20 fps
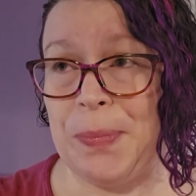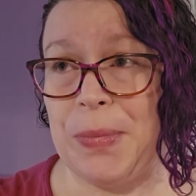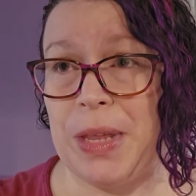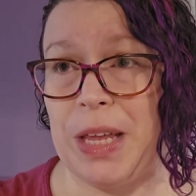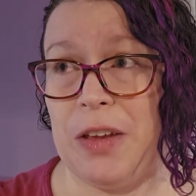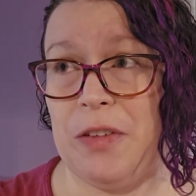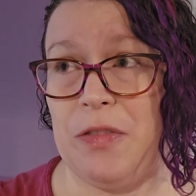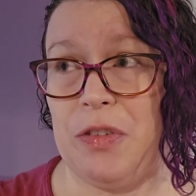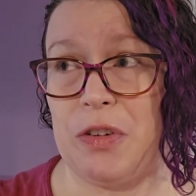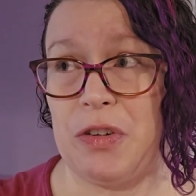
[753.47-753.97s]

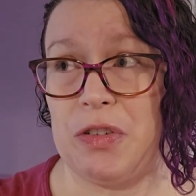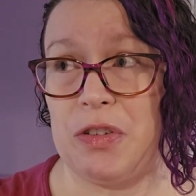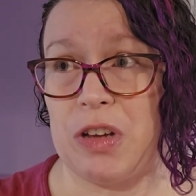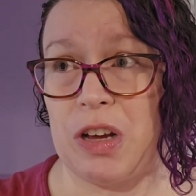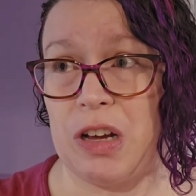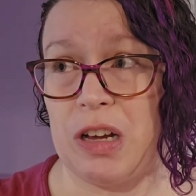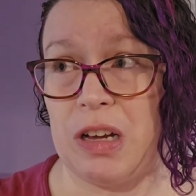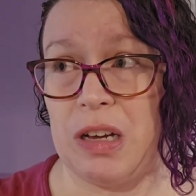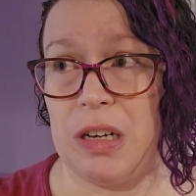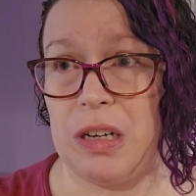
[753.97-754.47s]
if your
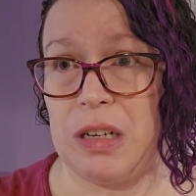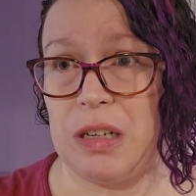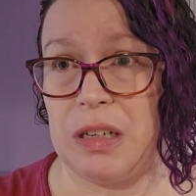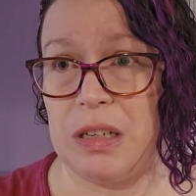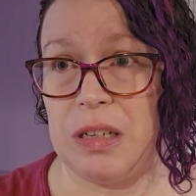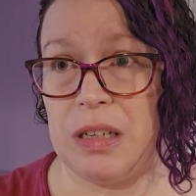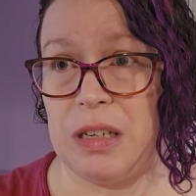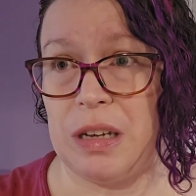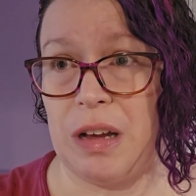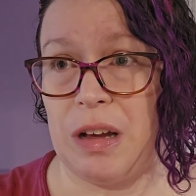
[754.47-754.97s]
dog
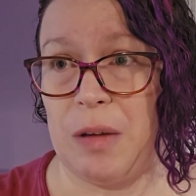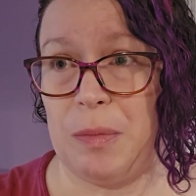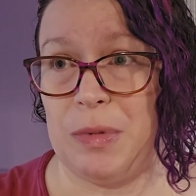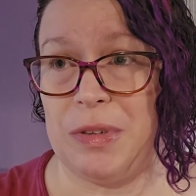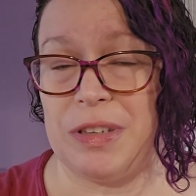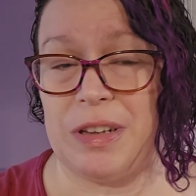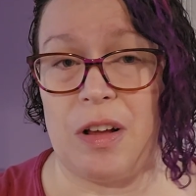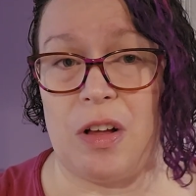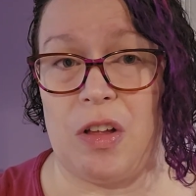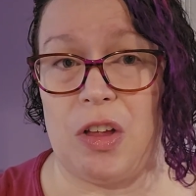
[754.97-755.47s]

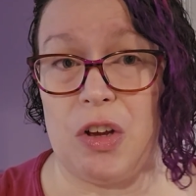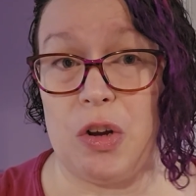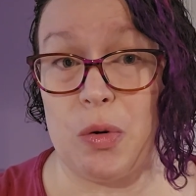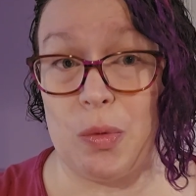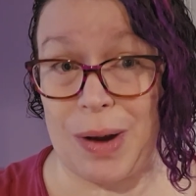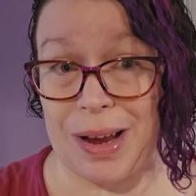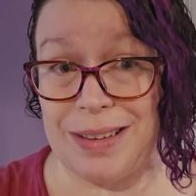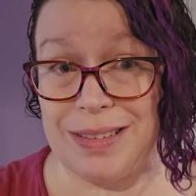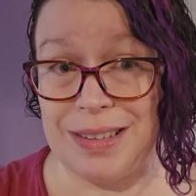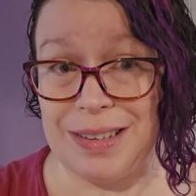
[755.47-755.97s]
is at all
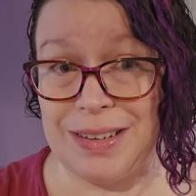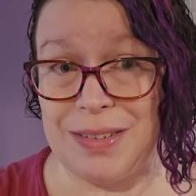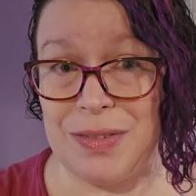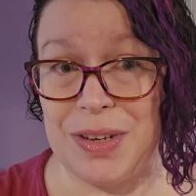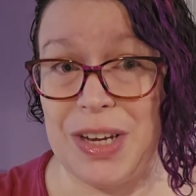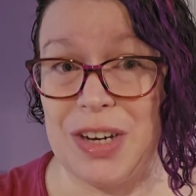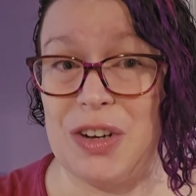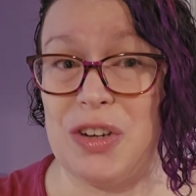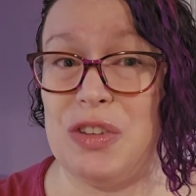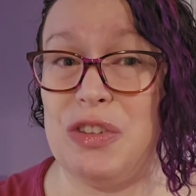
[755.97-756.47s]
aggressive,
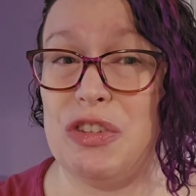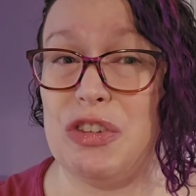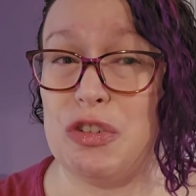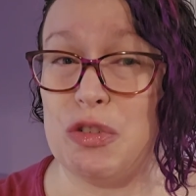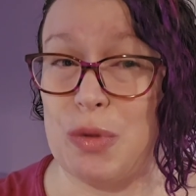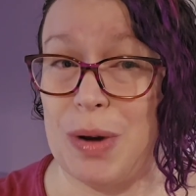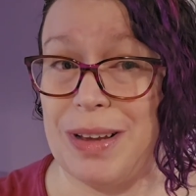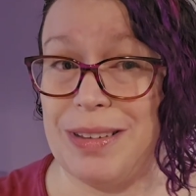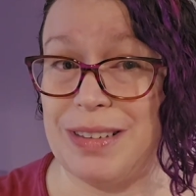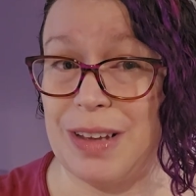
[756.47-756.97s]
it could
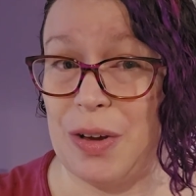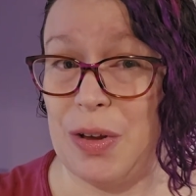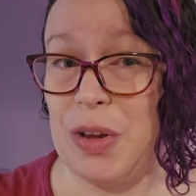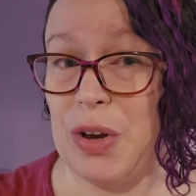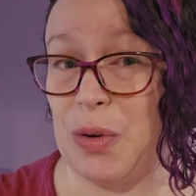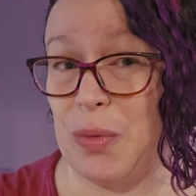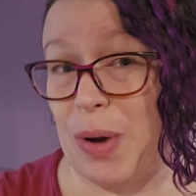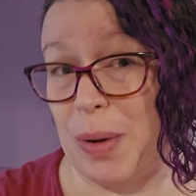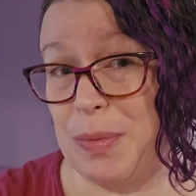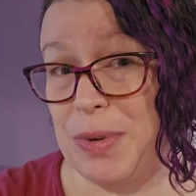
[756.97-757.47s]
stress out
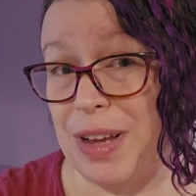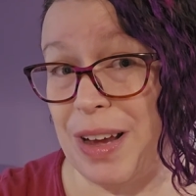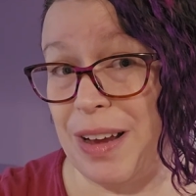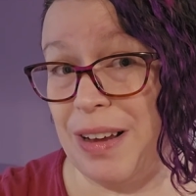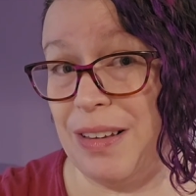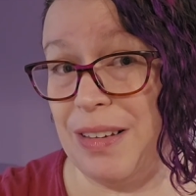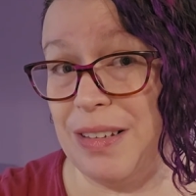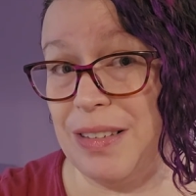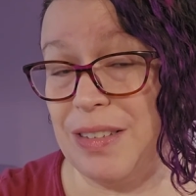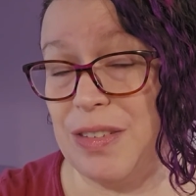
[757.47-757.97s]
your
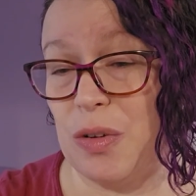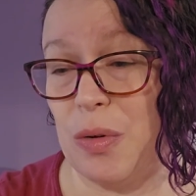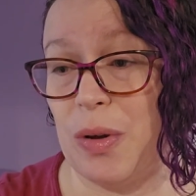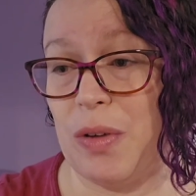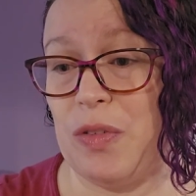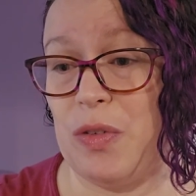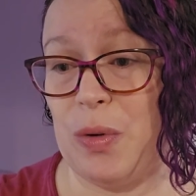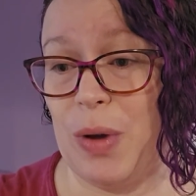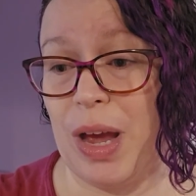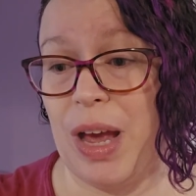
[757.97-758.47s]
reptiles. So
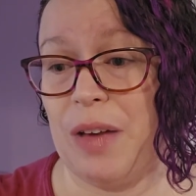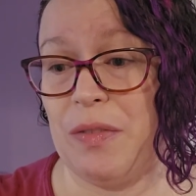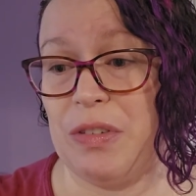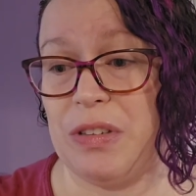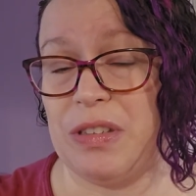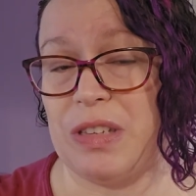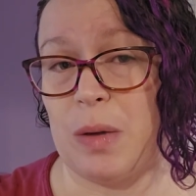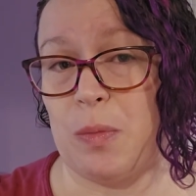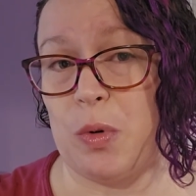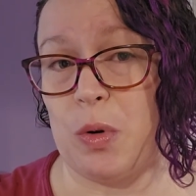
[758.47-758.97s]
if you have a
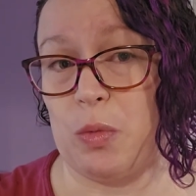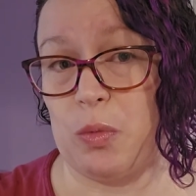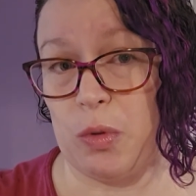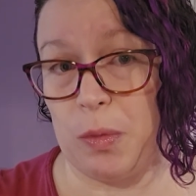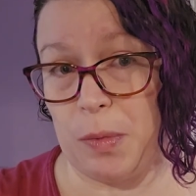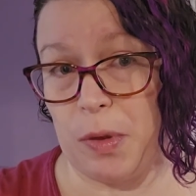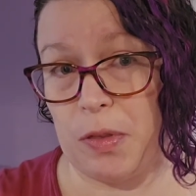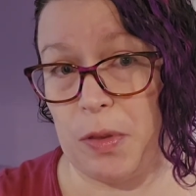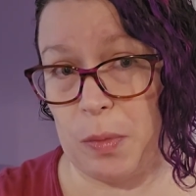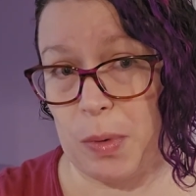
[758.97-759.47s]
separate
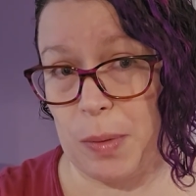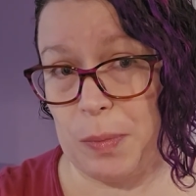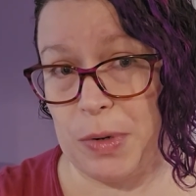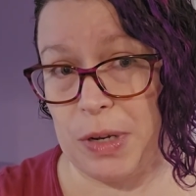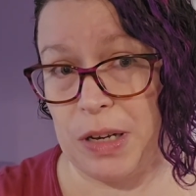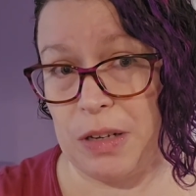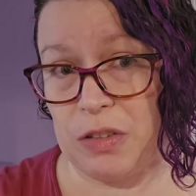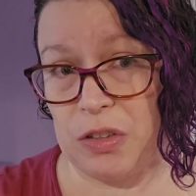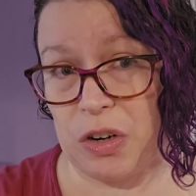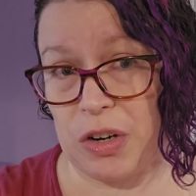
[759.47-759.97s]
room that the
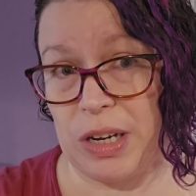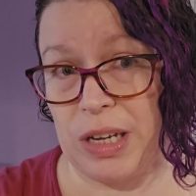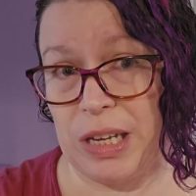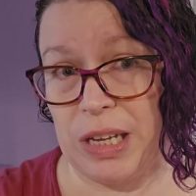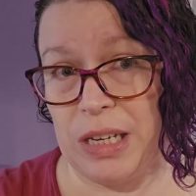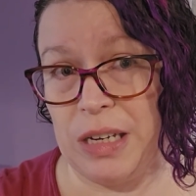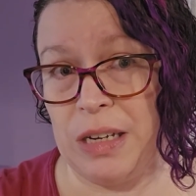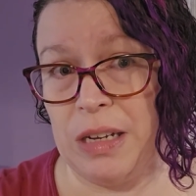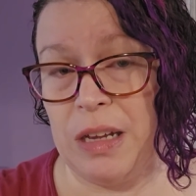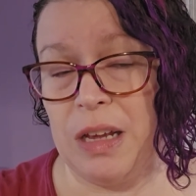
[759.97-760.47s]
reptiles are
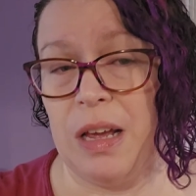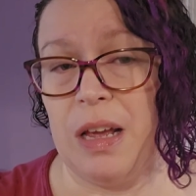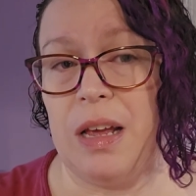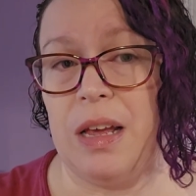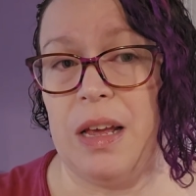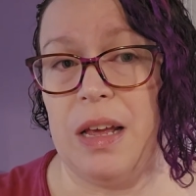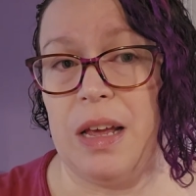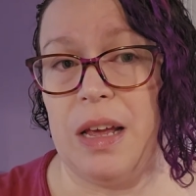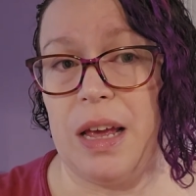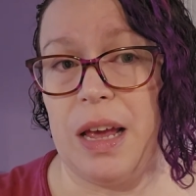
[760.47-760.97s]
in,
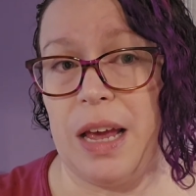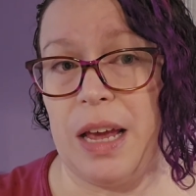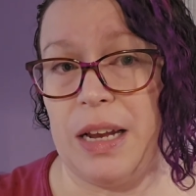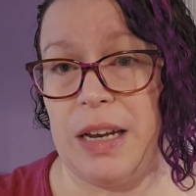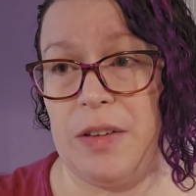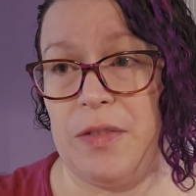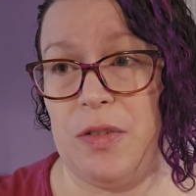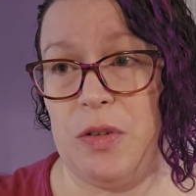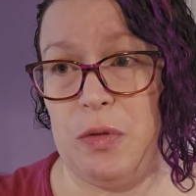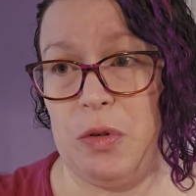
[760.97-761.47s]

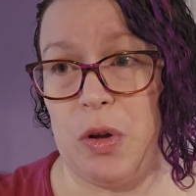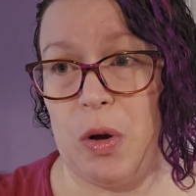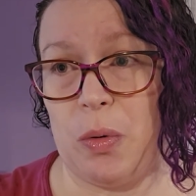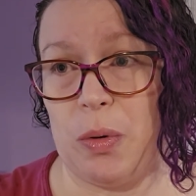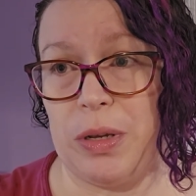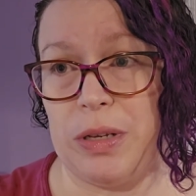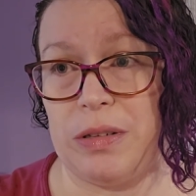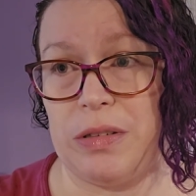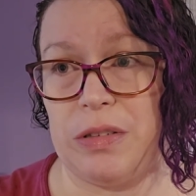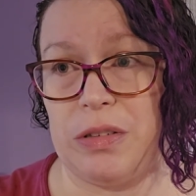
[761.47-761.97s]
and if you
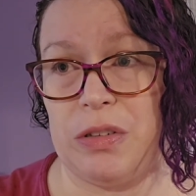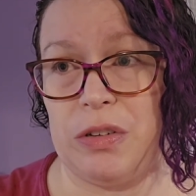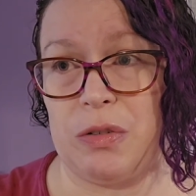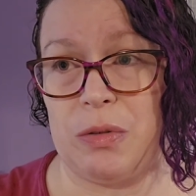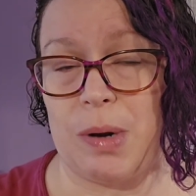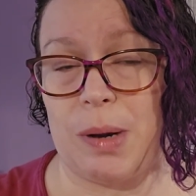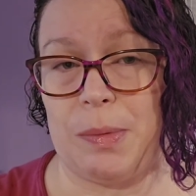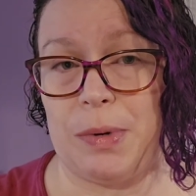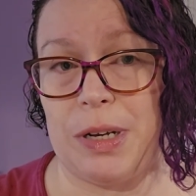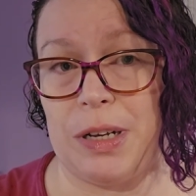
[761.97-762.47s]
notice your
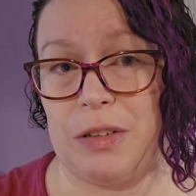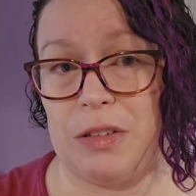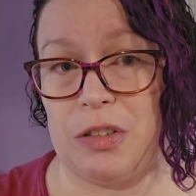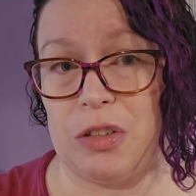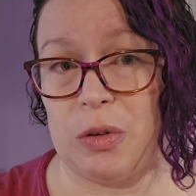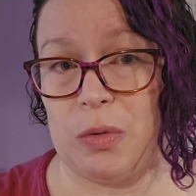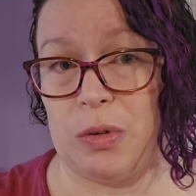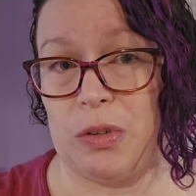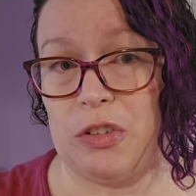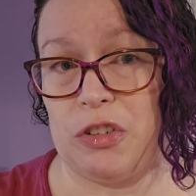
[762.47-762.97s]
reptiles
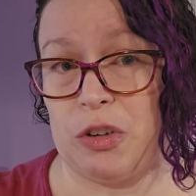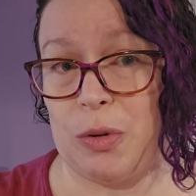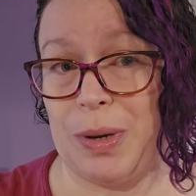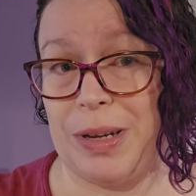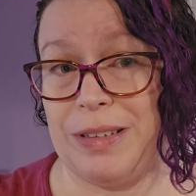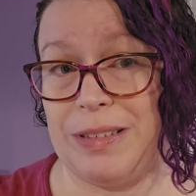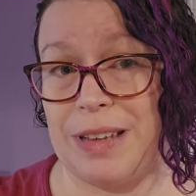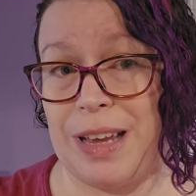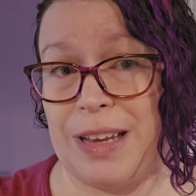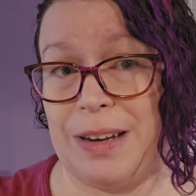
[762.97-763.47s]

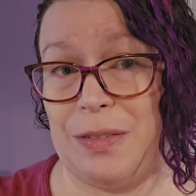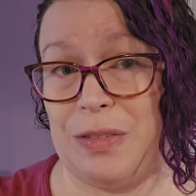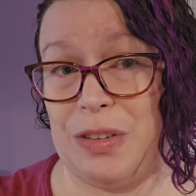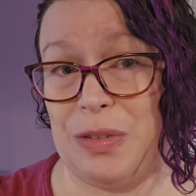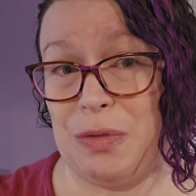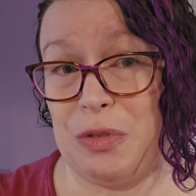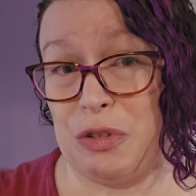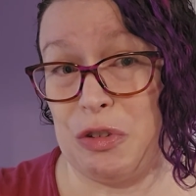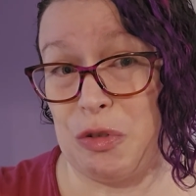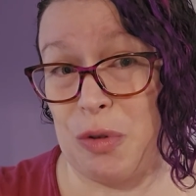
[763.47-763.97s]
showing signs
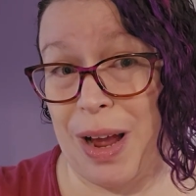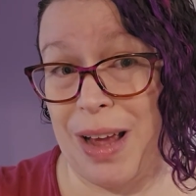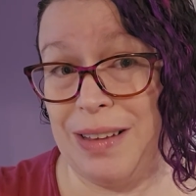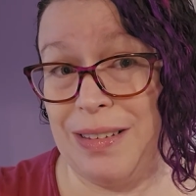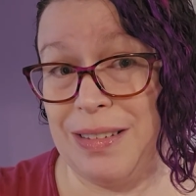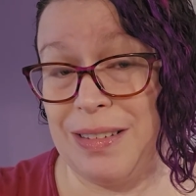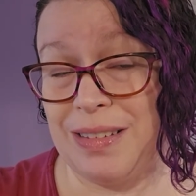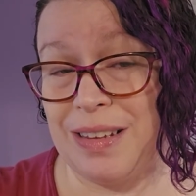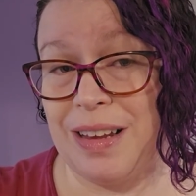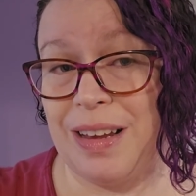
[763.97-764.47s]
of
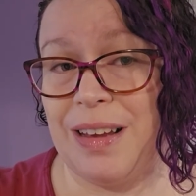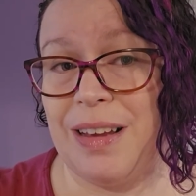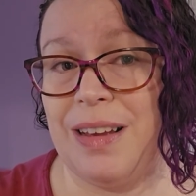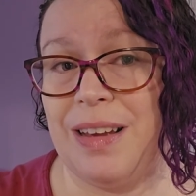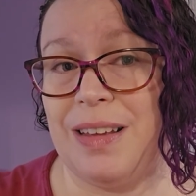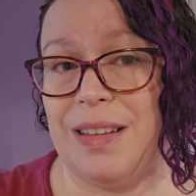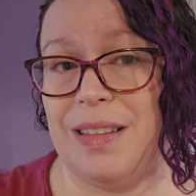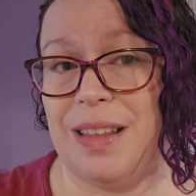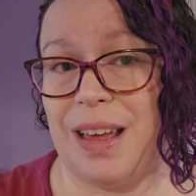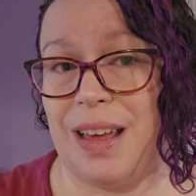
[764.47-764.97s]
stress,
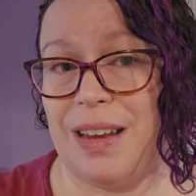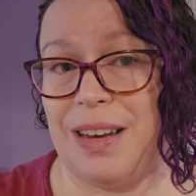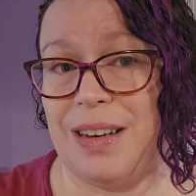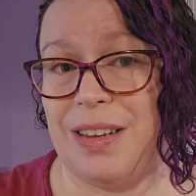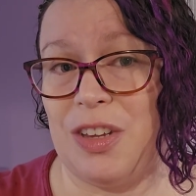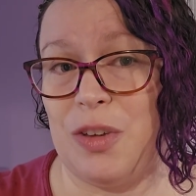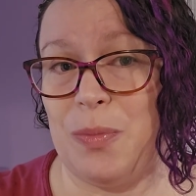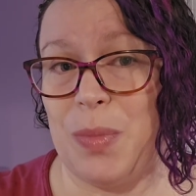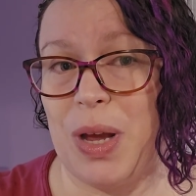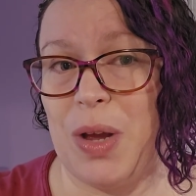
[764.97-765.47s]
then
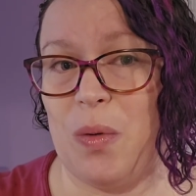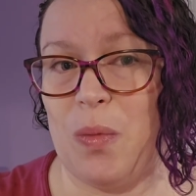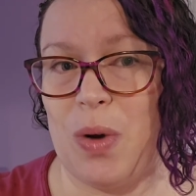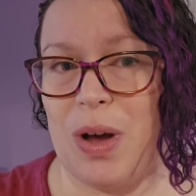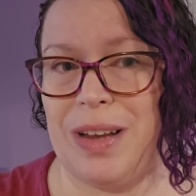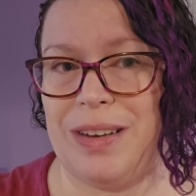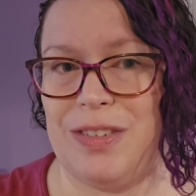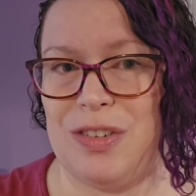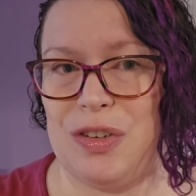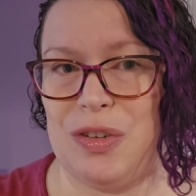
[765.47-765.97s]
you might
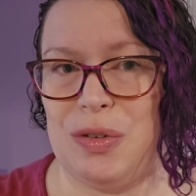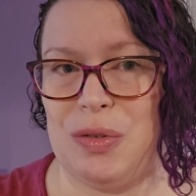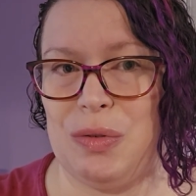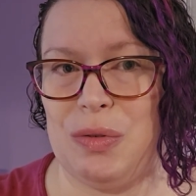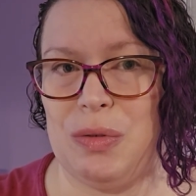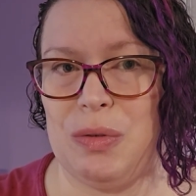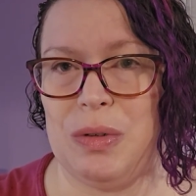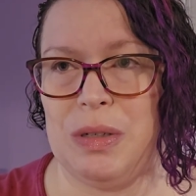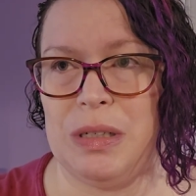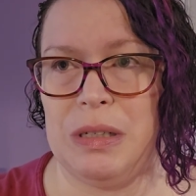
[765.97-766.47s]
want
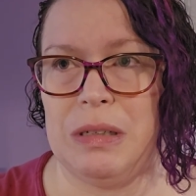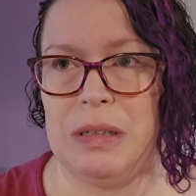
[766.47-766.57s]
to